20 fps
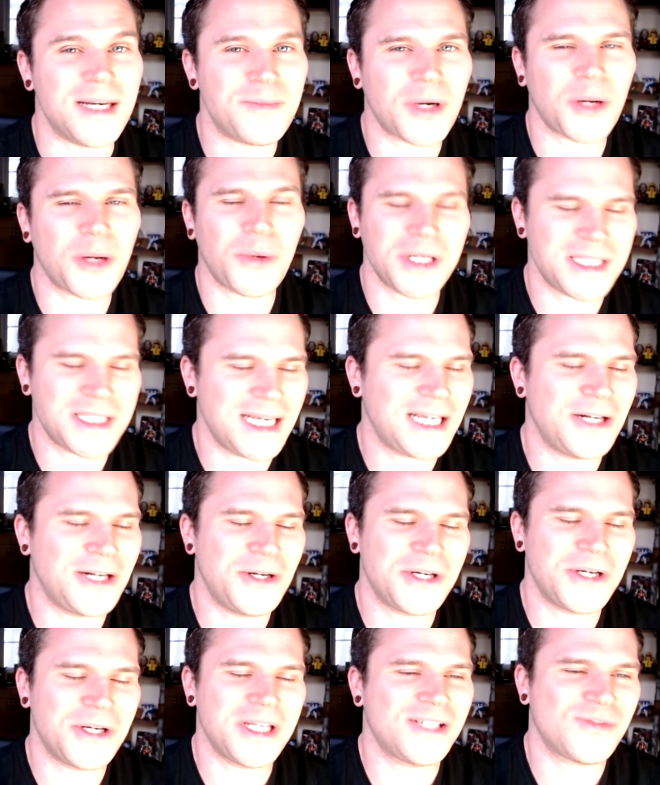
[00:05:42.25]
but I want to take a
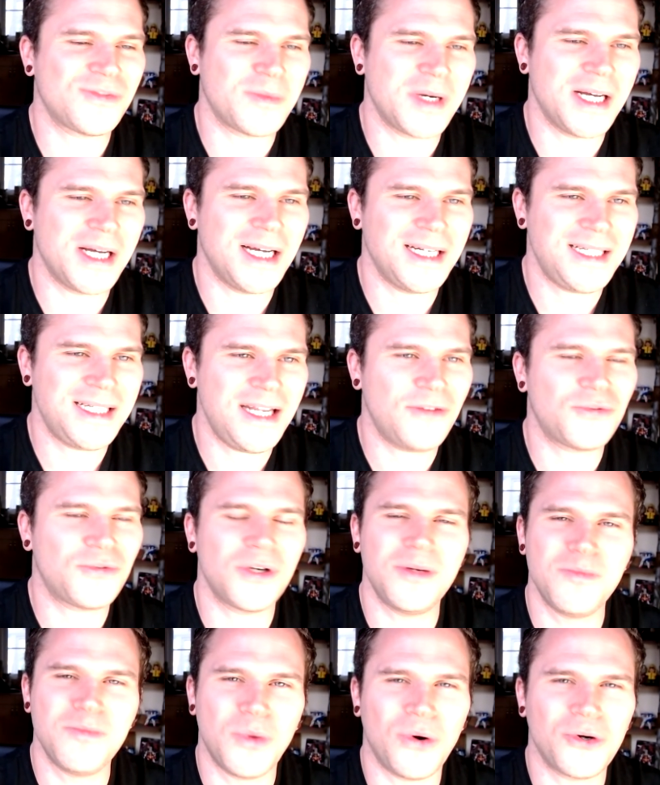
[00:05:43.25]
look at this from a
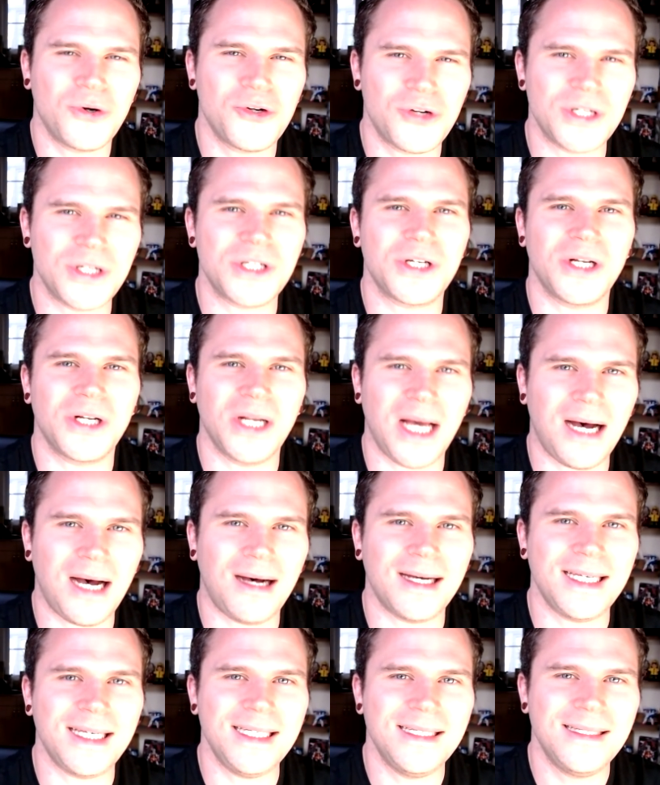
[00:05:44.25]
different, more critical
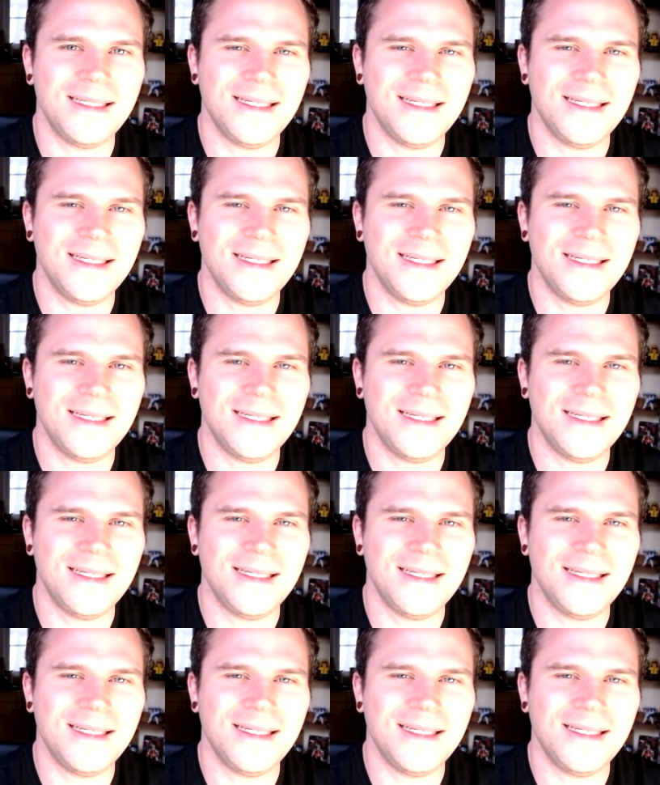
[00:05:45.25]
eye.